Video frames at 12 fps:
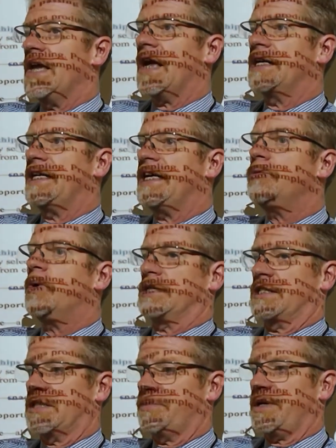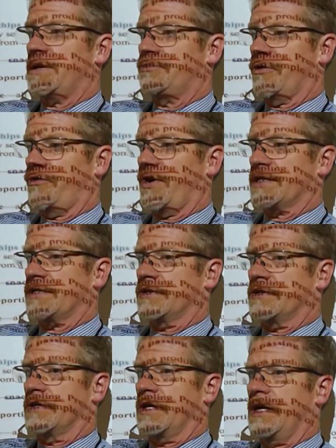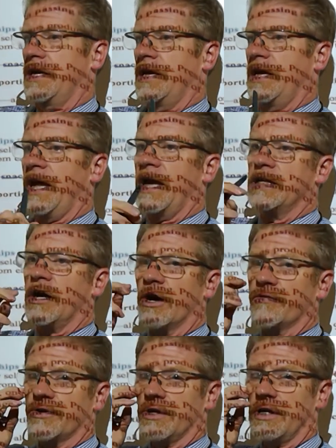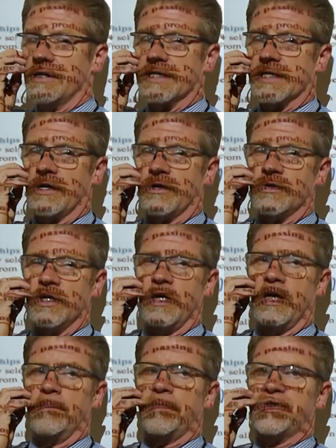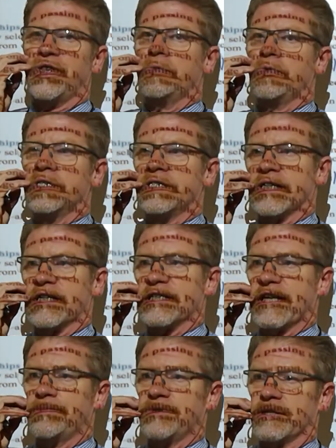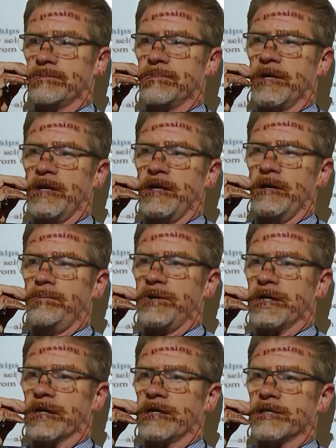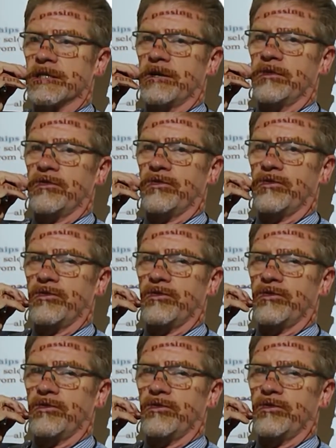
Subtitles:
and he wanted to be a professor at Harvard also, but they wouldn't accept him because of